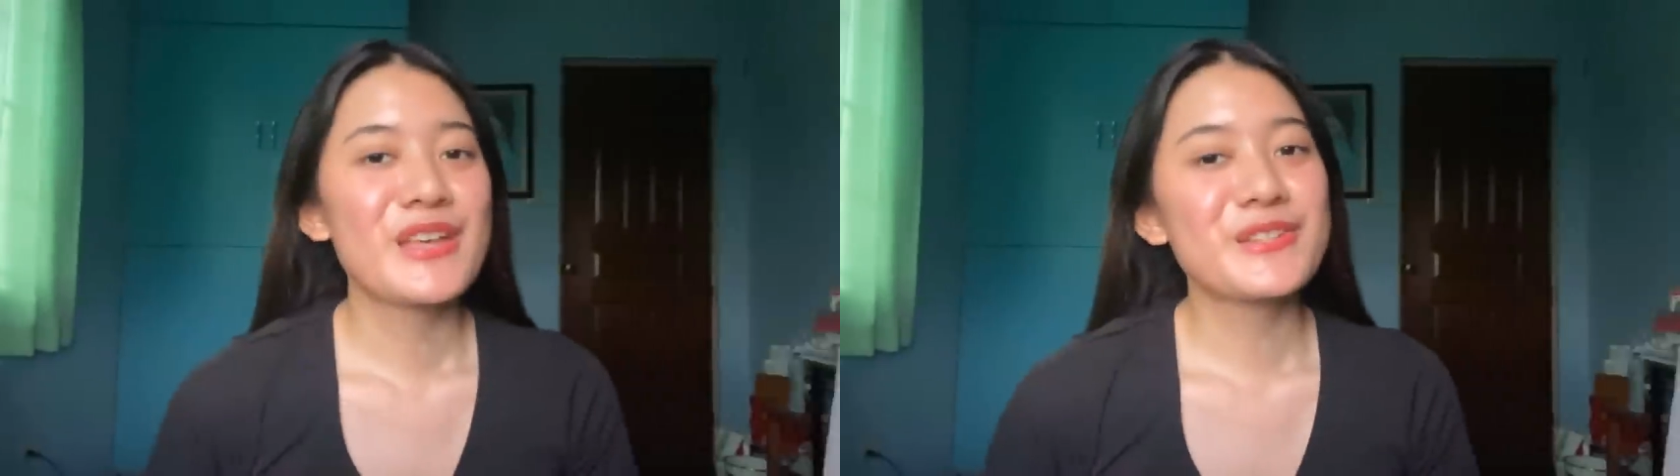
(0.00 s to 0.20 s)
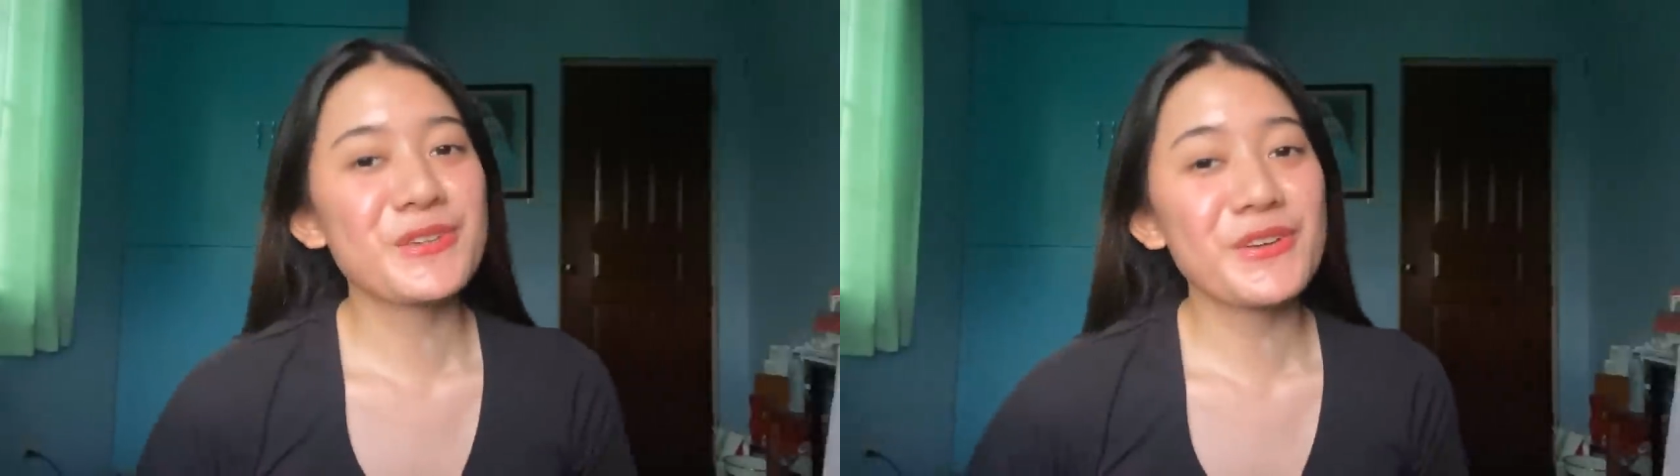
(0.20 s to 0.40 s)

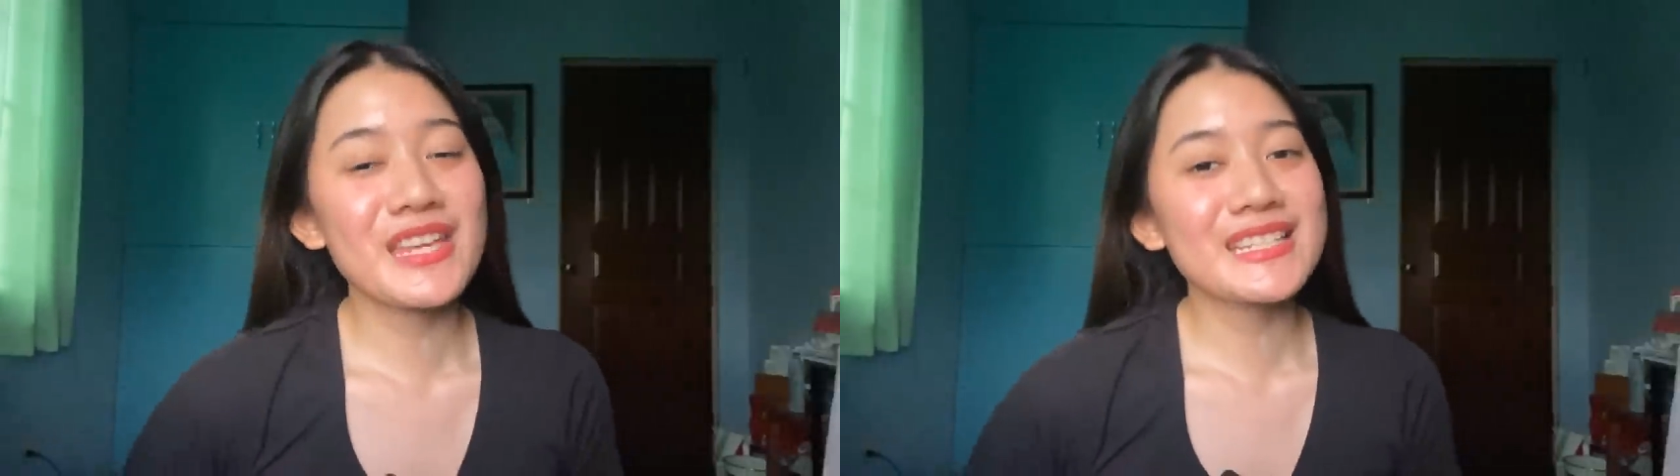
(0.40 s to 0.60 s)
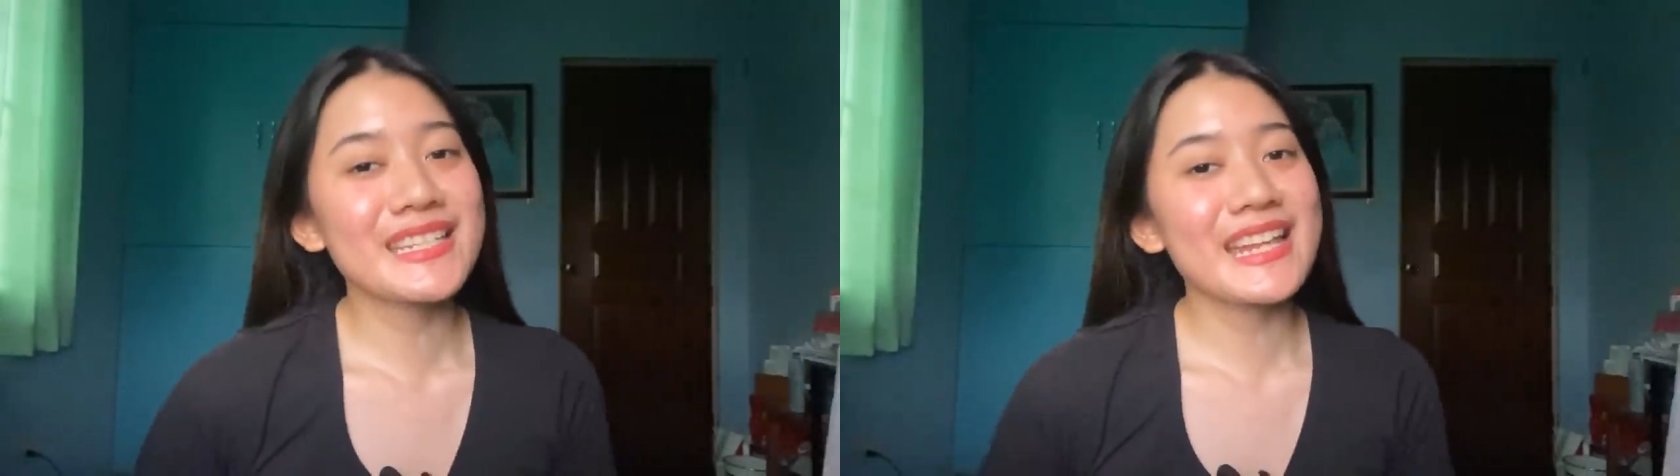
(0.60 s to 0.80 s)
So
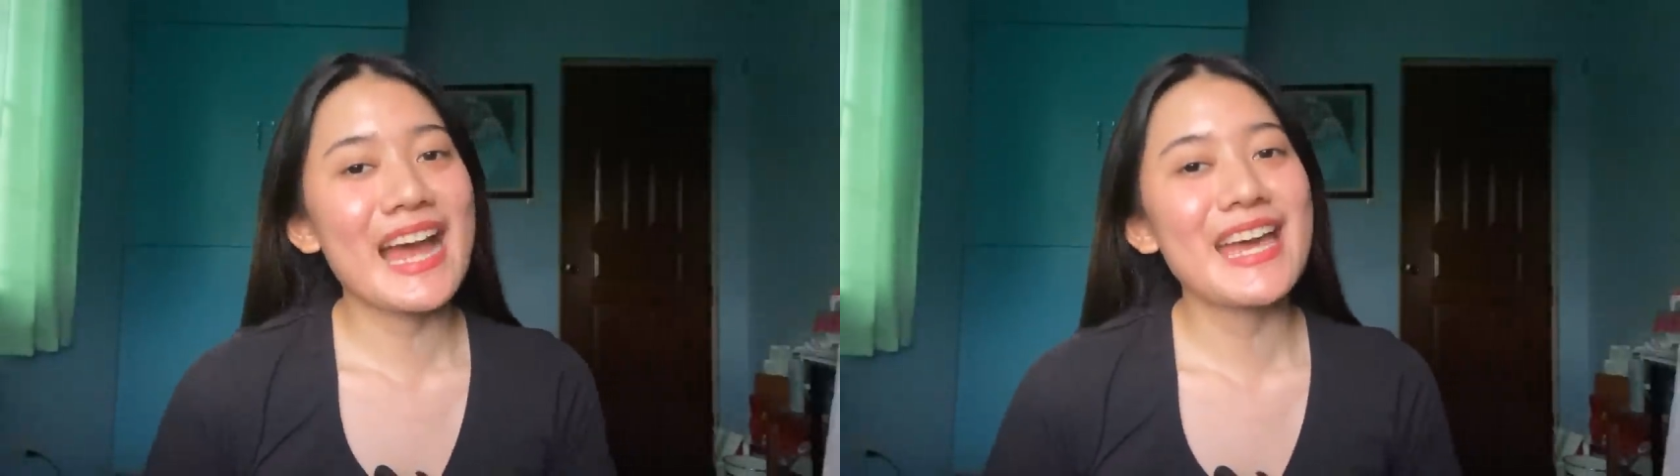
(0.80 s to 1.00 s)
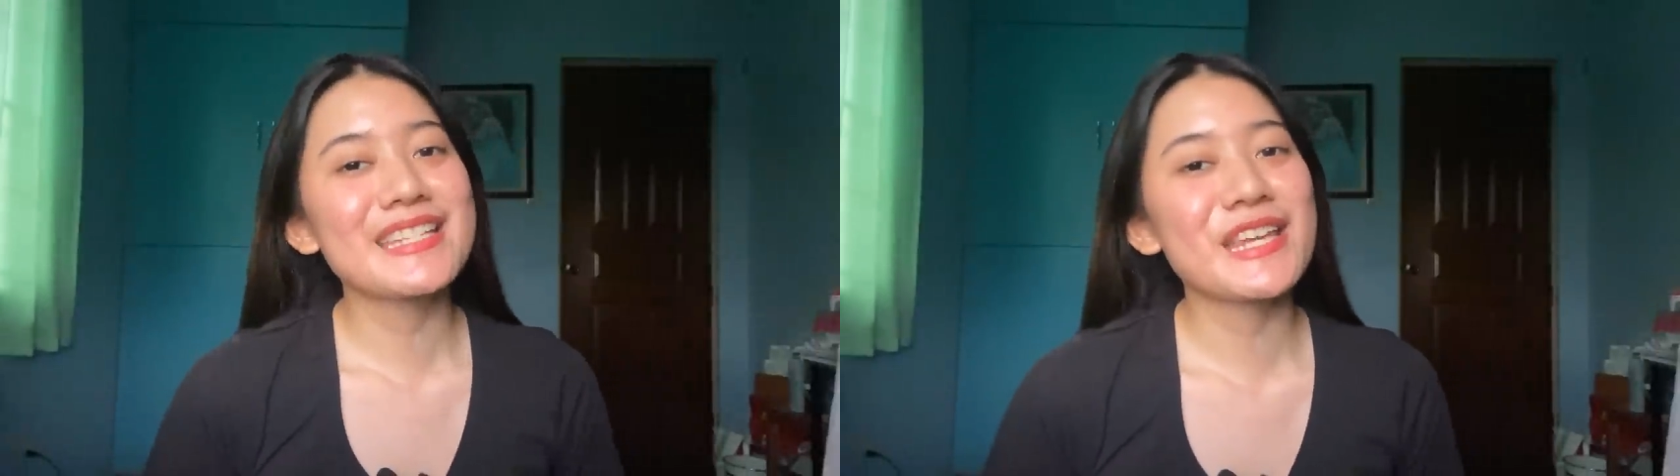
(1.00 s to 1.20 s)
that's it
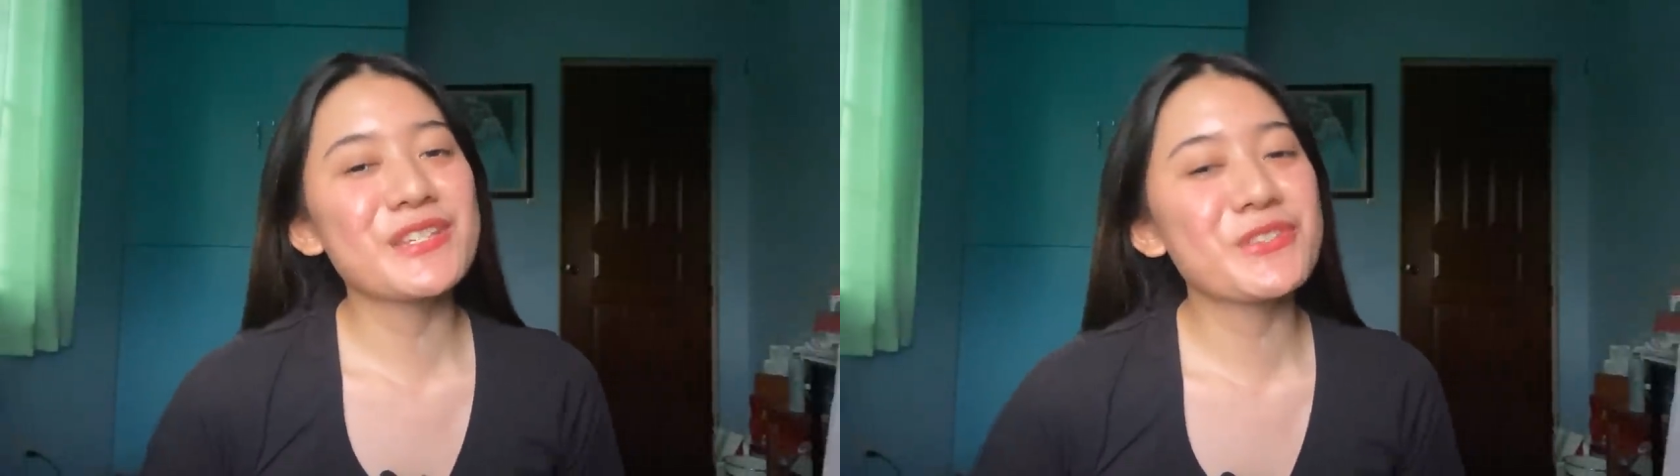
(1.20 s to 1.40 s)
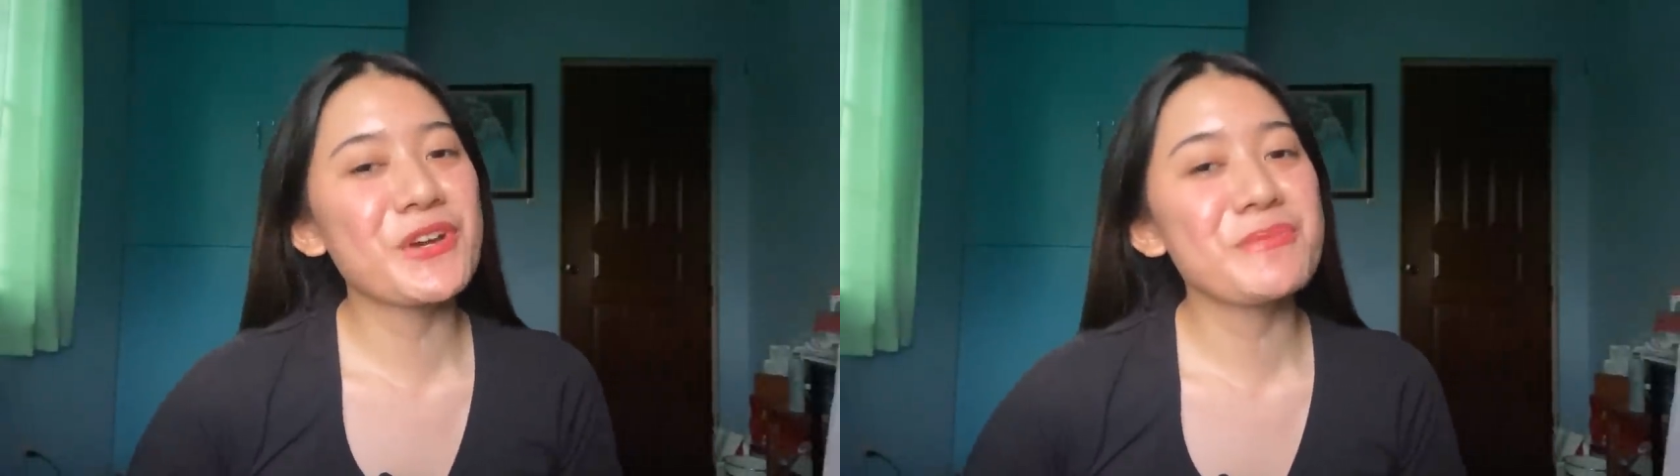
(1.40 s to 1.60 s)
guys, enjoy